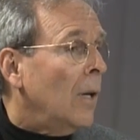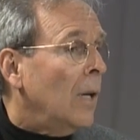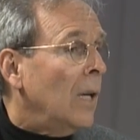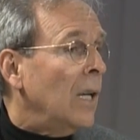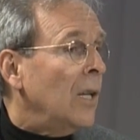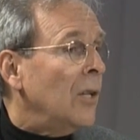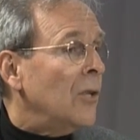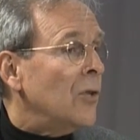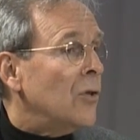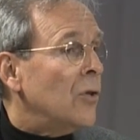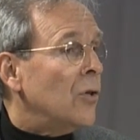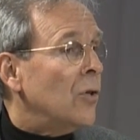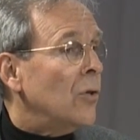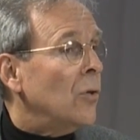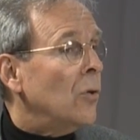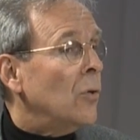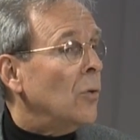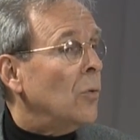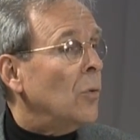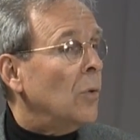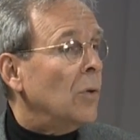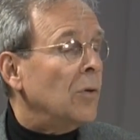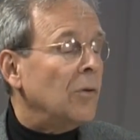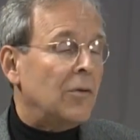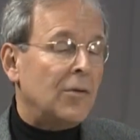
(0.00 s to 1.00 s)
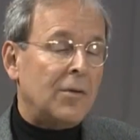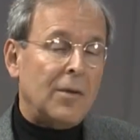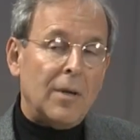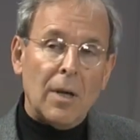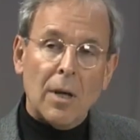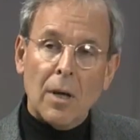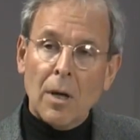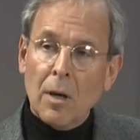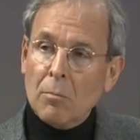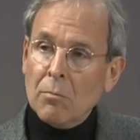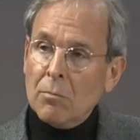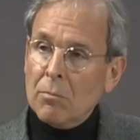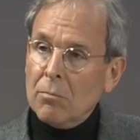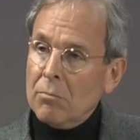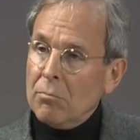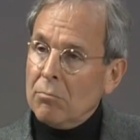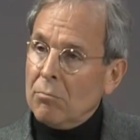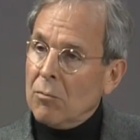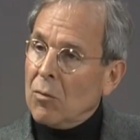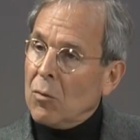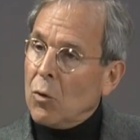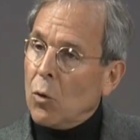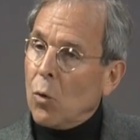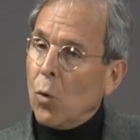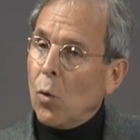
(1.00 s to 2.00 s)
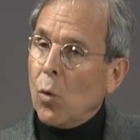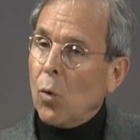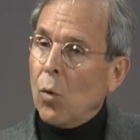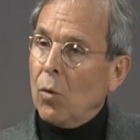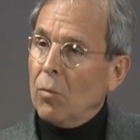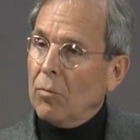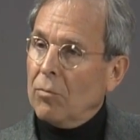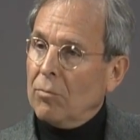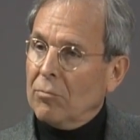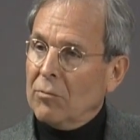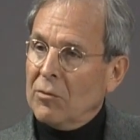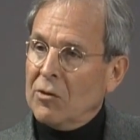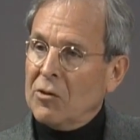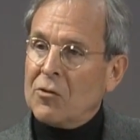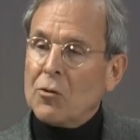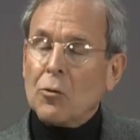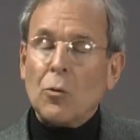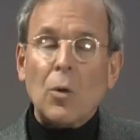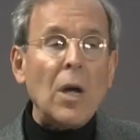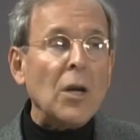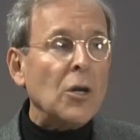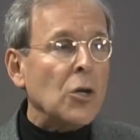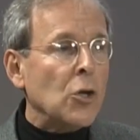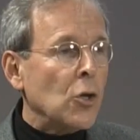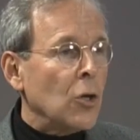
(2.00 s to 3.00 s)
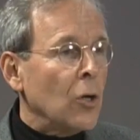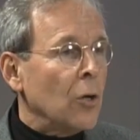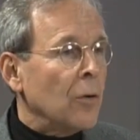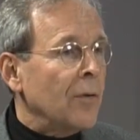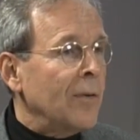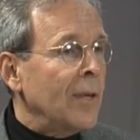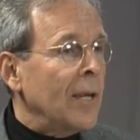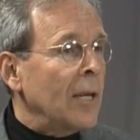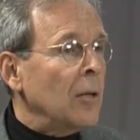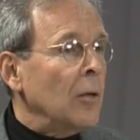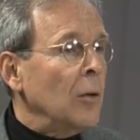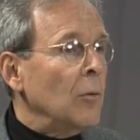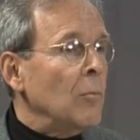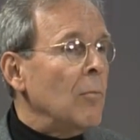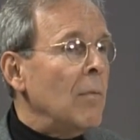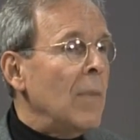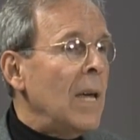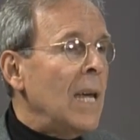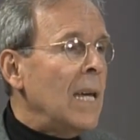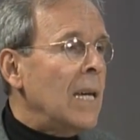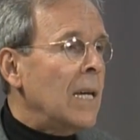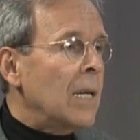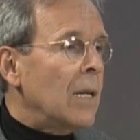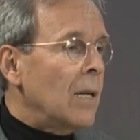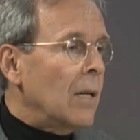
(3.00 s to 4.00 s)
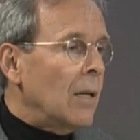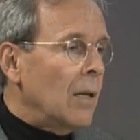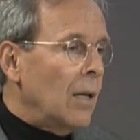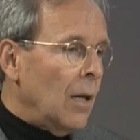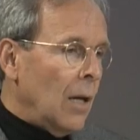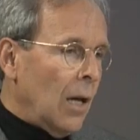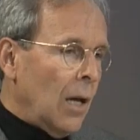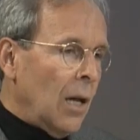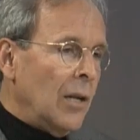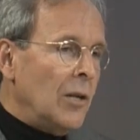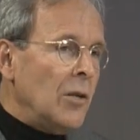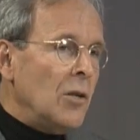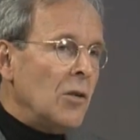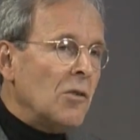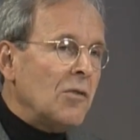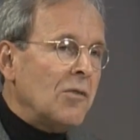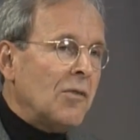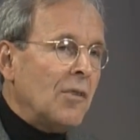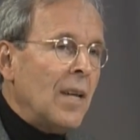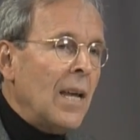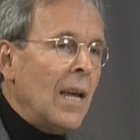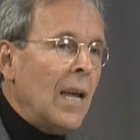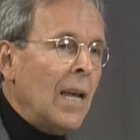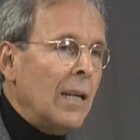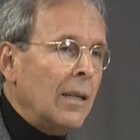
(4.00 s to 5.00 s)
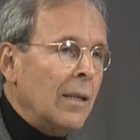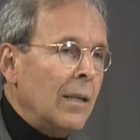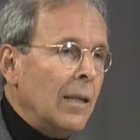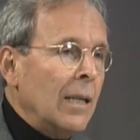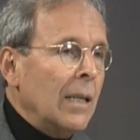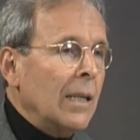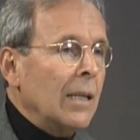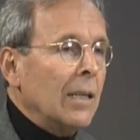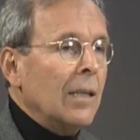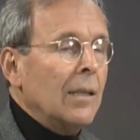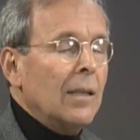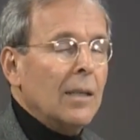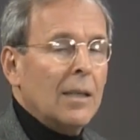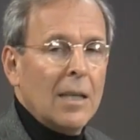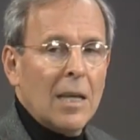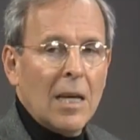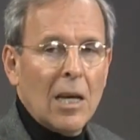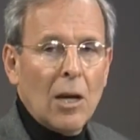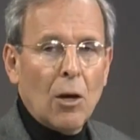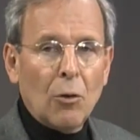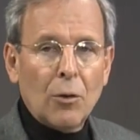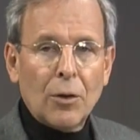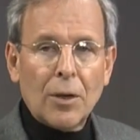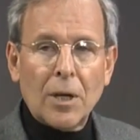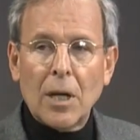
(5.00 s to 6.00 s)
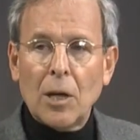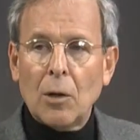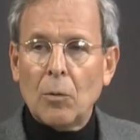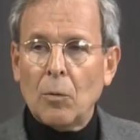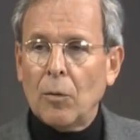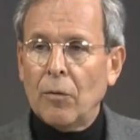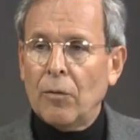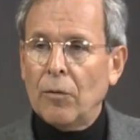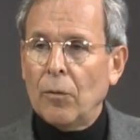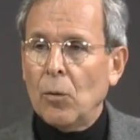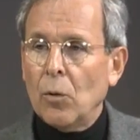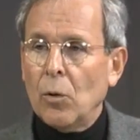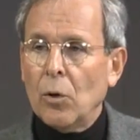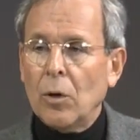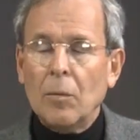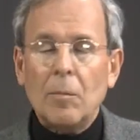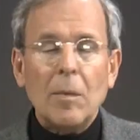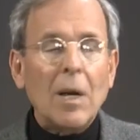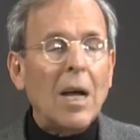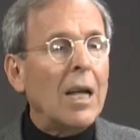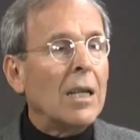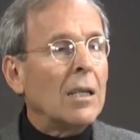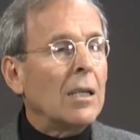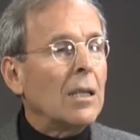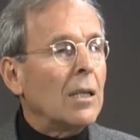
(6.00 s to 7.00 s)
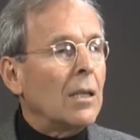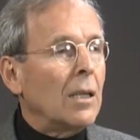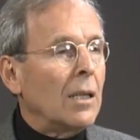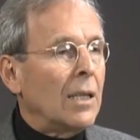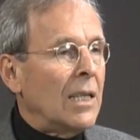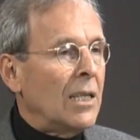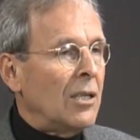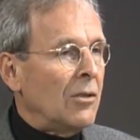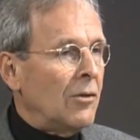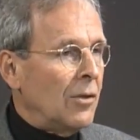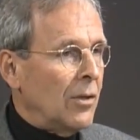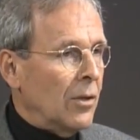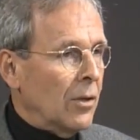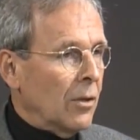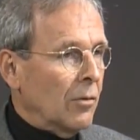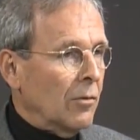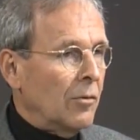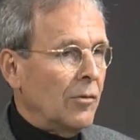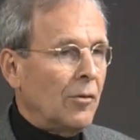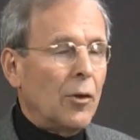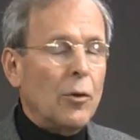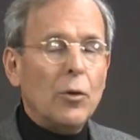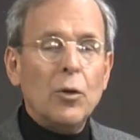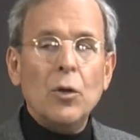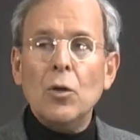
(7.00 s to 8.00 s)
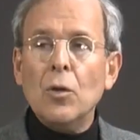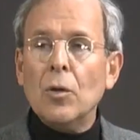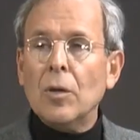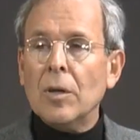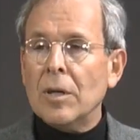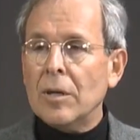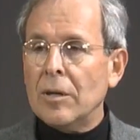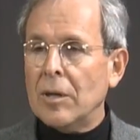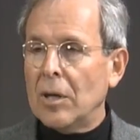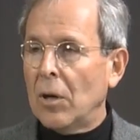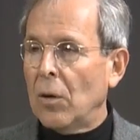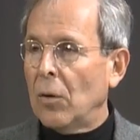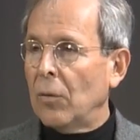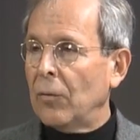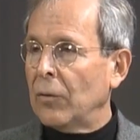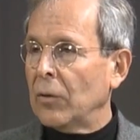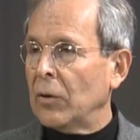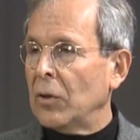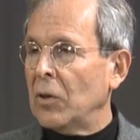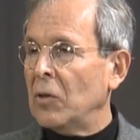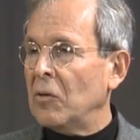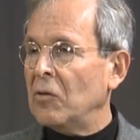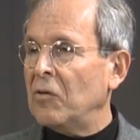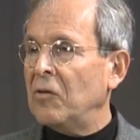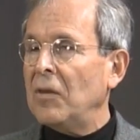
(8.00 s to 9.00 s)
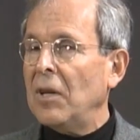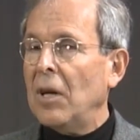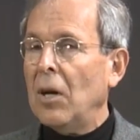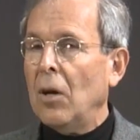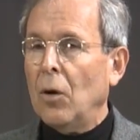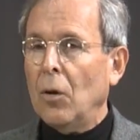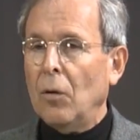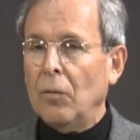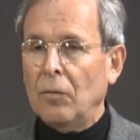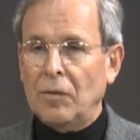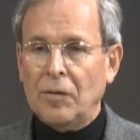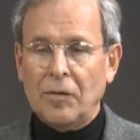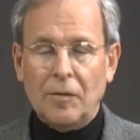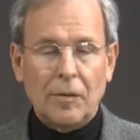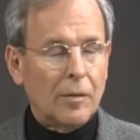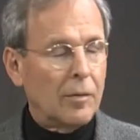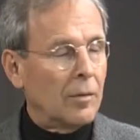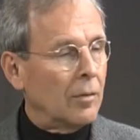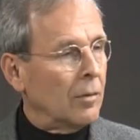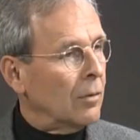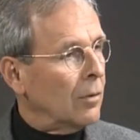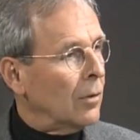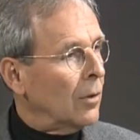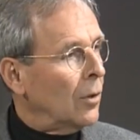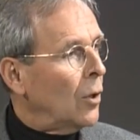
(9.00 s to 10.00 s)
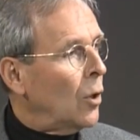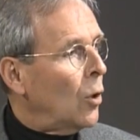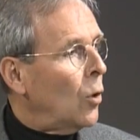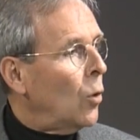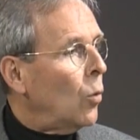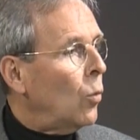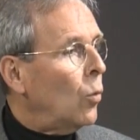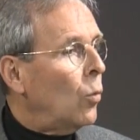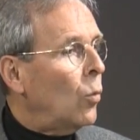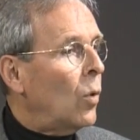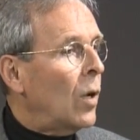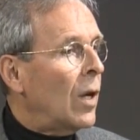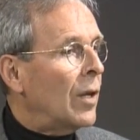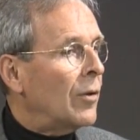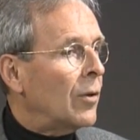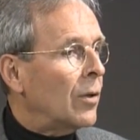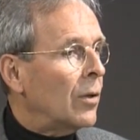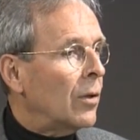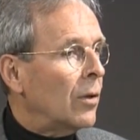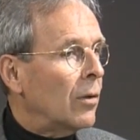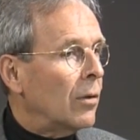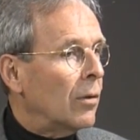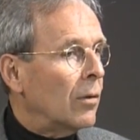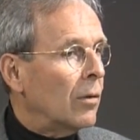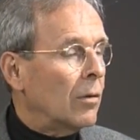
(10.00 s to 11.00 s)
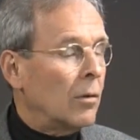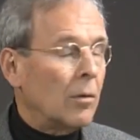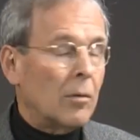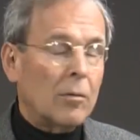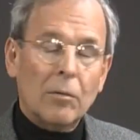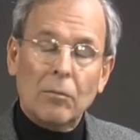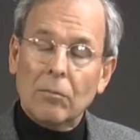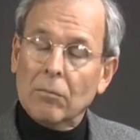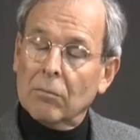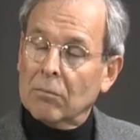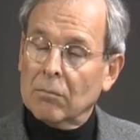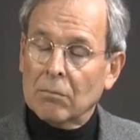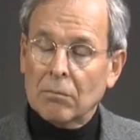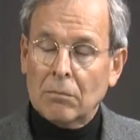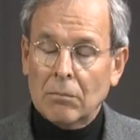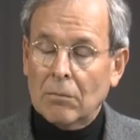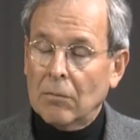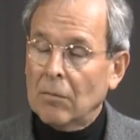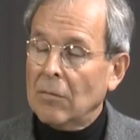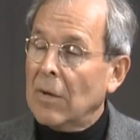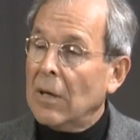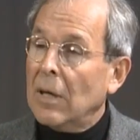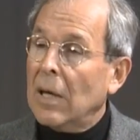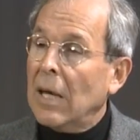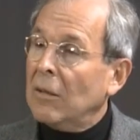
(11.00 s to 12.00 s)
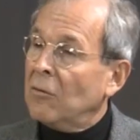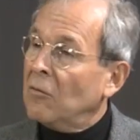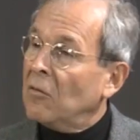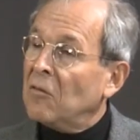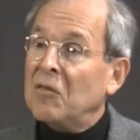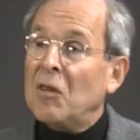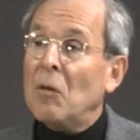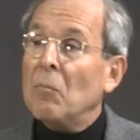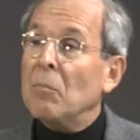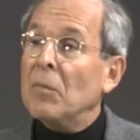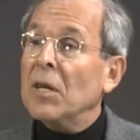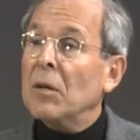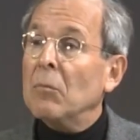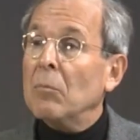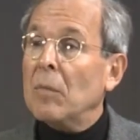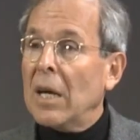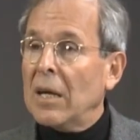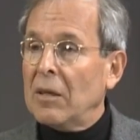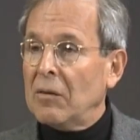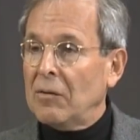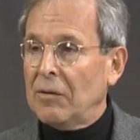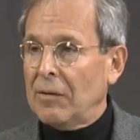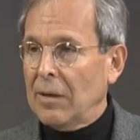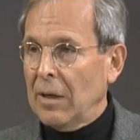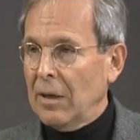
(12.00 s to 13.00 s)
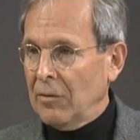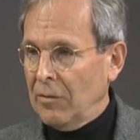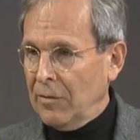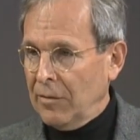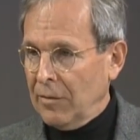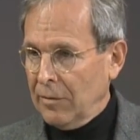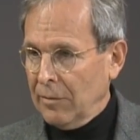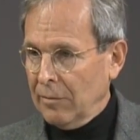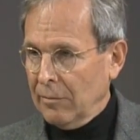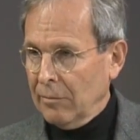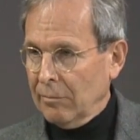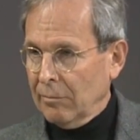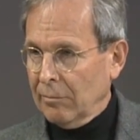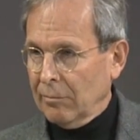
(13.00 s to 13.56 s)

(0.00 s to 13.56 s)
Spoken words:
into some structure that'll make understanding healthcare reform a little easier, so you can tell for yourselves whether something makes sense.